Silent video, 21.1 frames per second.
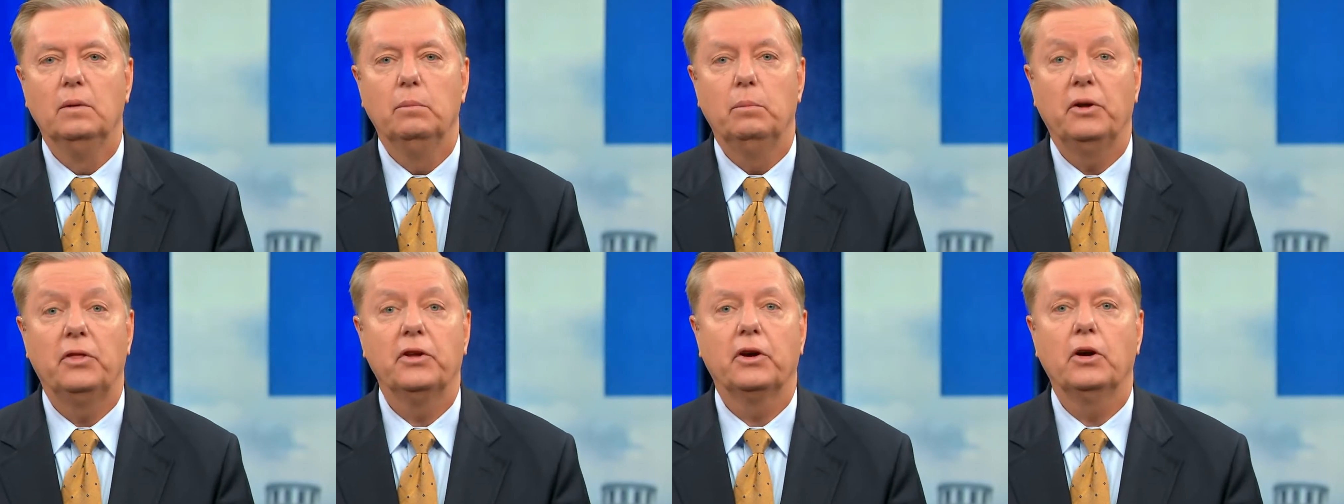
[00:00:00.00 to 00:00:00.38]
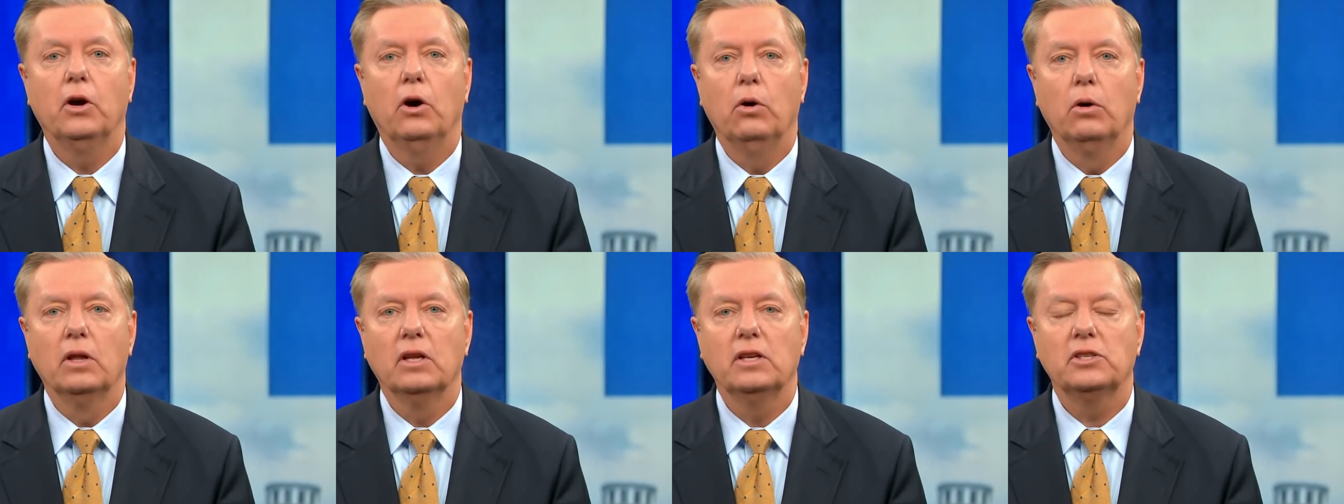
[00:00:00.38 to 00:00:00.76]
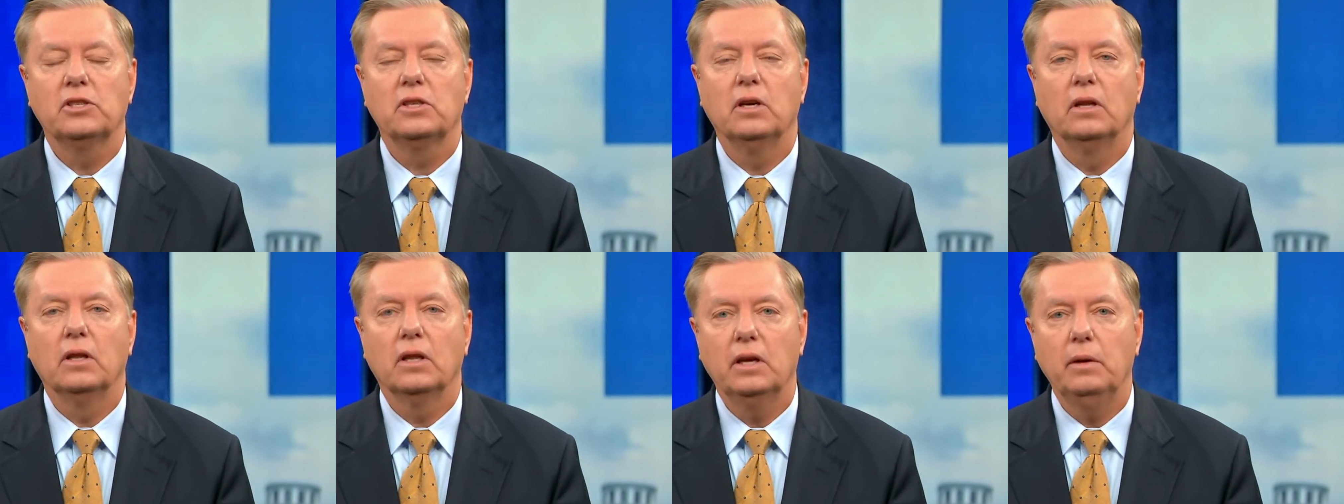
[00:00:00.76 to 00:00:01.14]
But the goal is
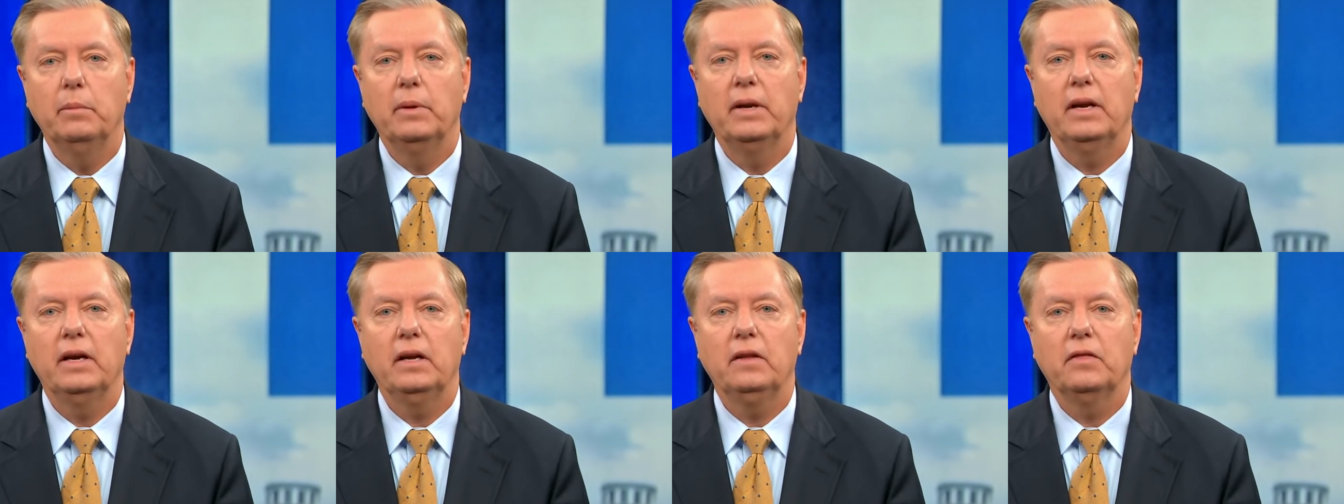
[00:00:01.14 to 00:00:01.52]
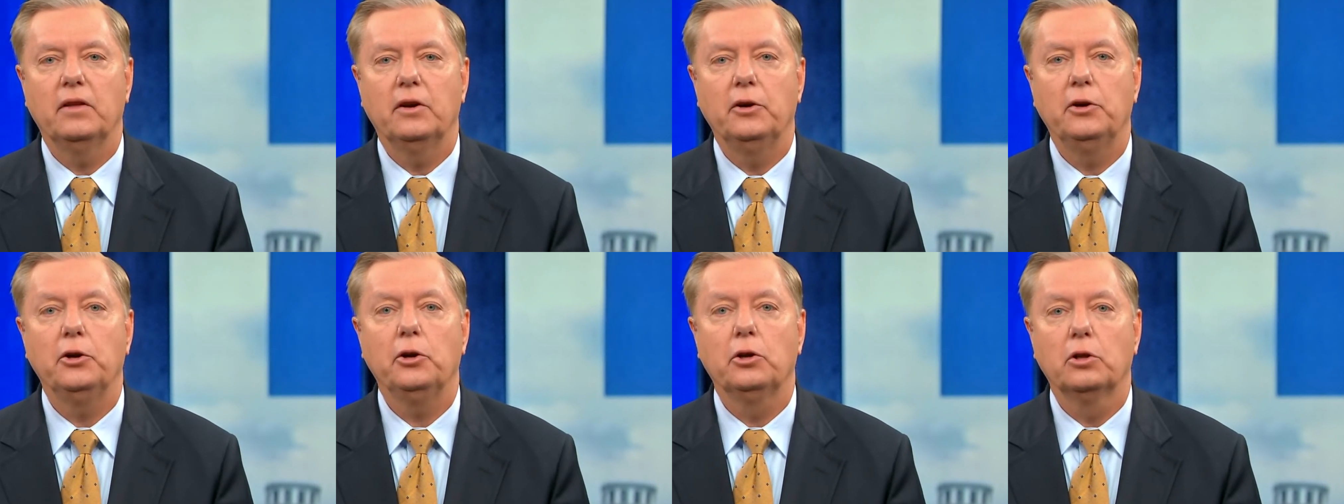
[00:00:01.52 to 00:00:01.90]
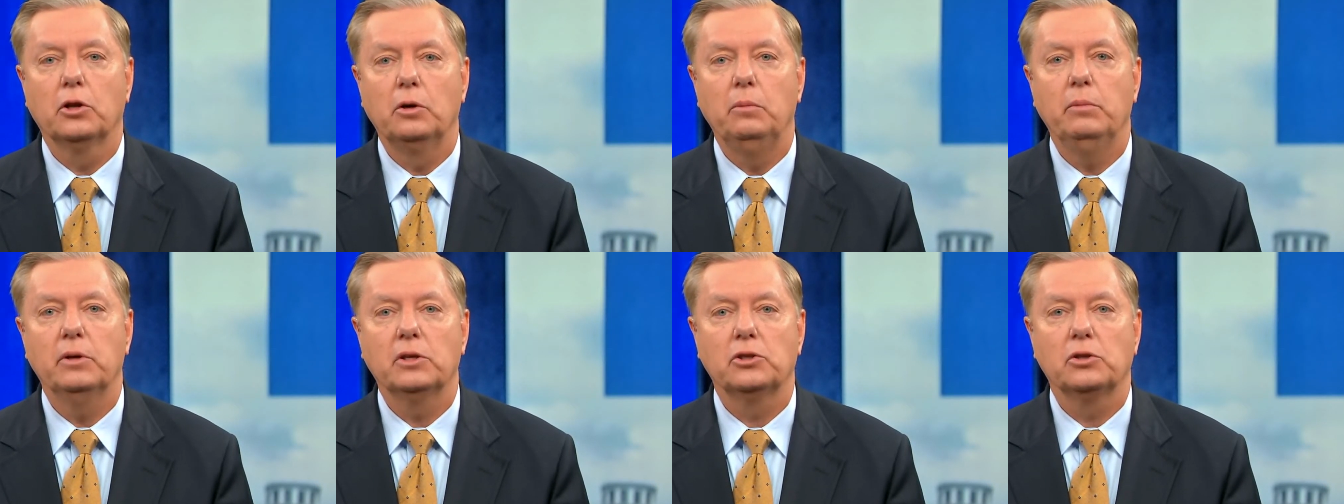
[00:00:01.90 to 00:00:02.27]
to eliminate their
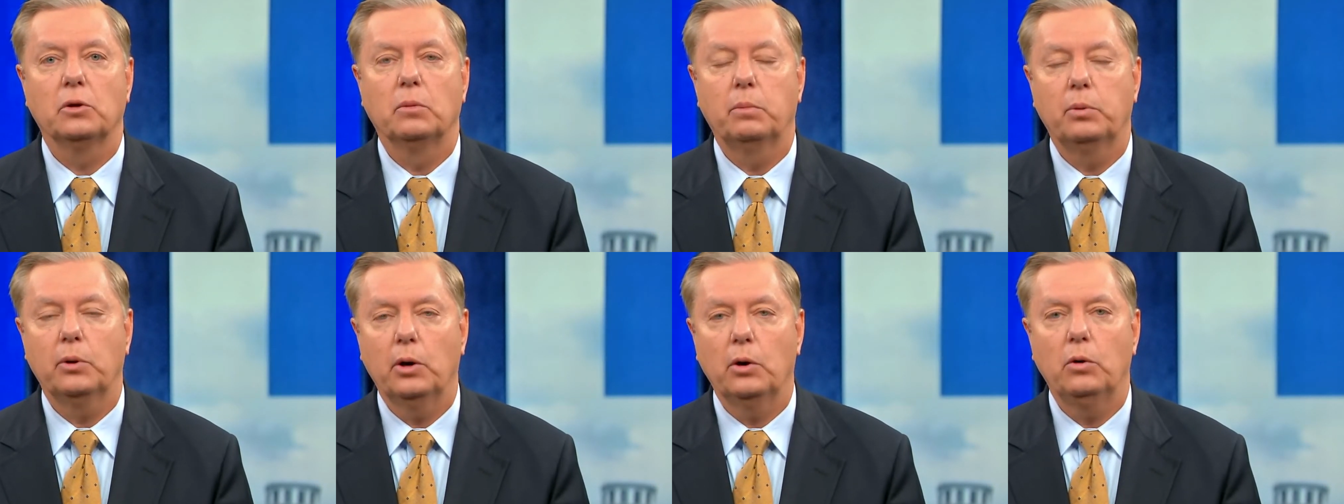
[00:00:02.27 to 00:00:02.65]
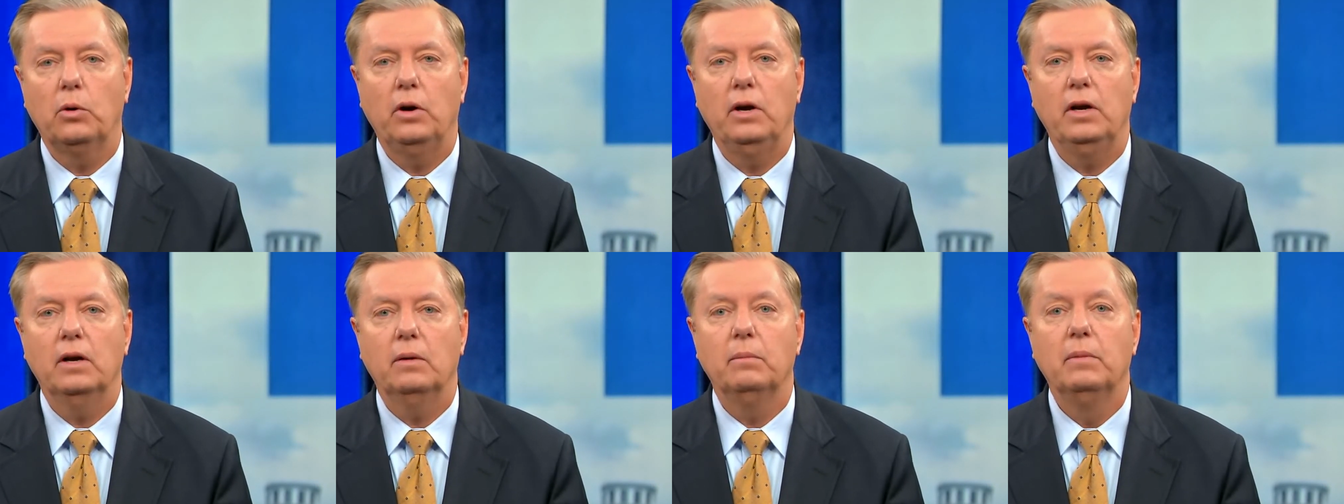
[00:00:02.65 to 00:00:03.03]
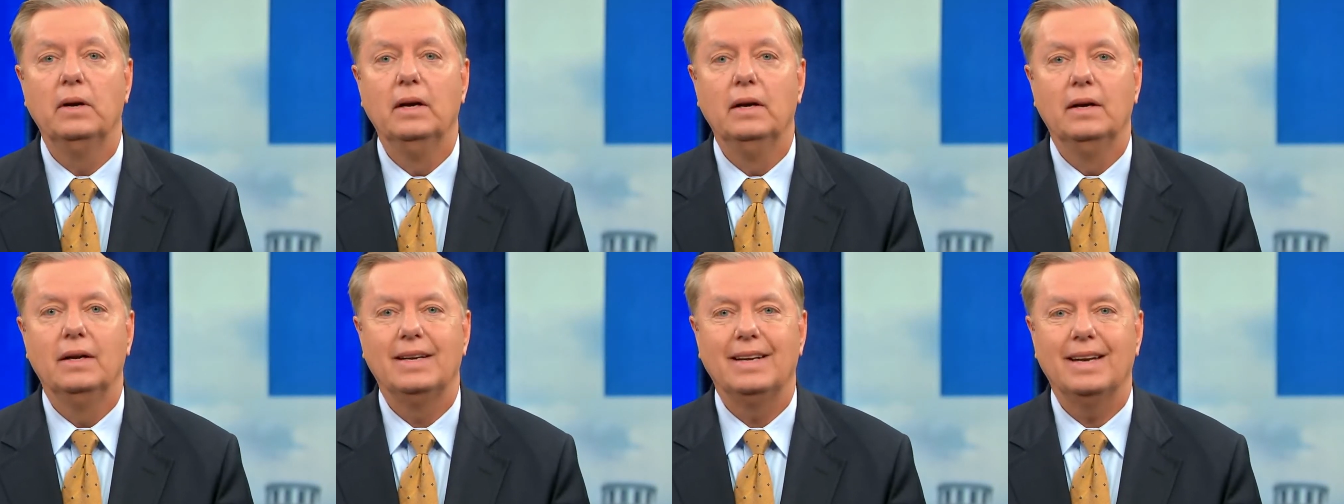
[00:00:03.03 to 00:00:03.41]
nuclear missile program,
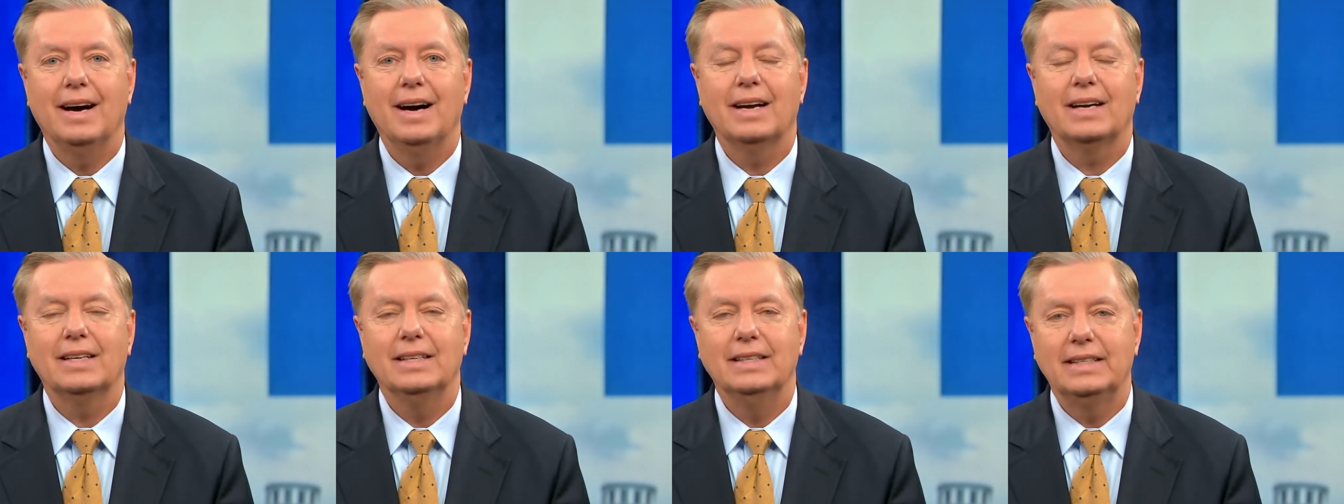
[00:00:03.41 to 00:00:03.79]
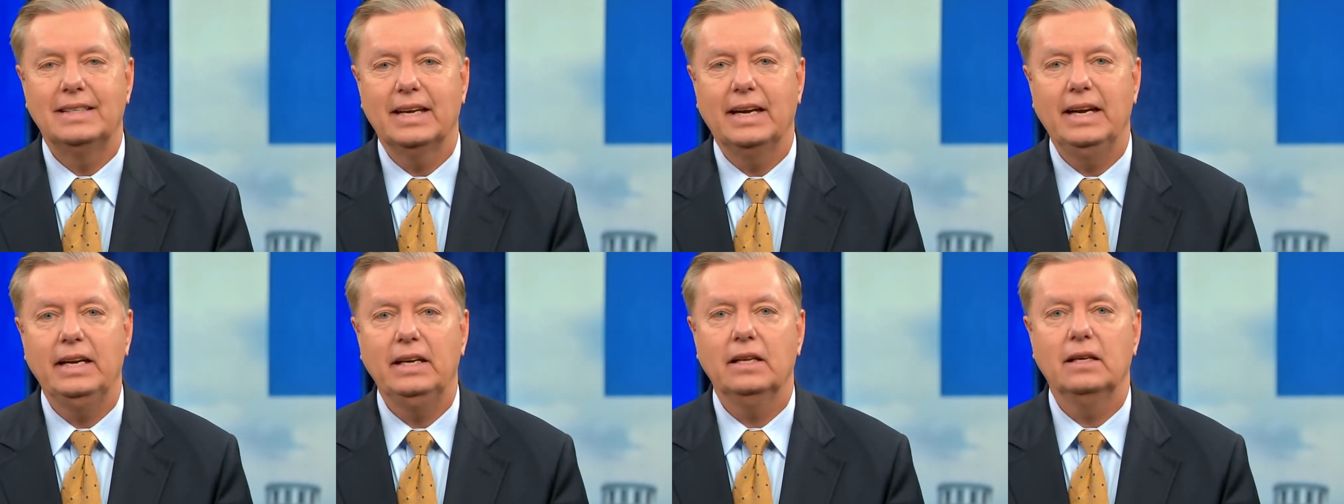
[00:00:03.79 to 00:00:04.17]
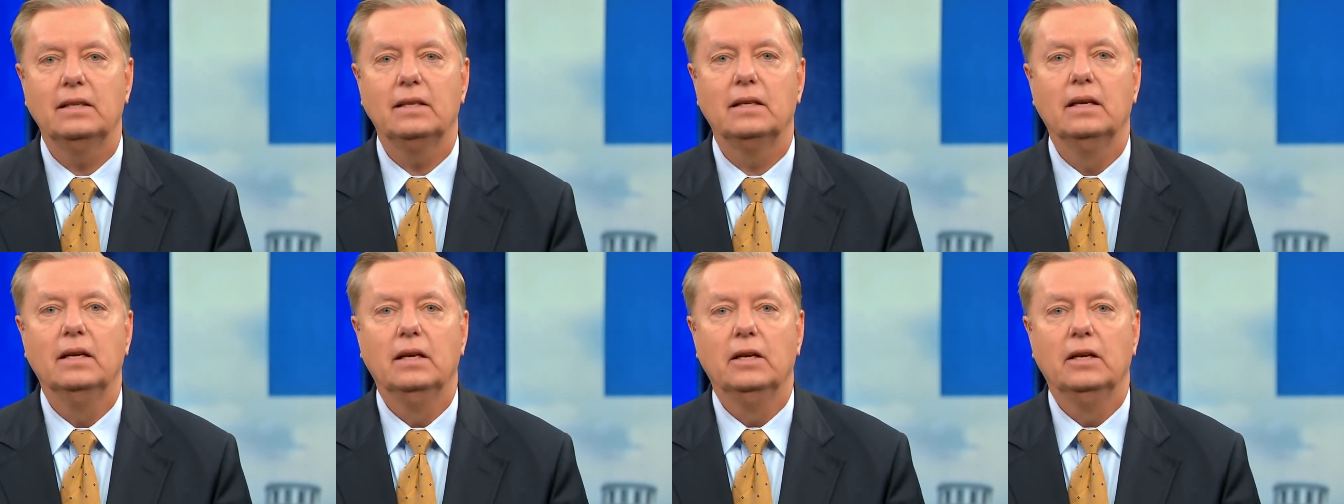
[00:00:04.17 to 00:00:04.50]
not contain it,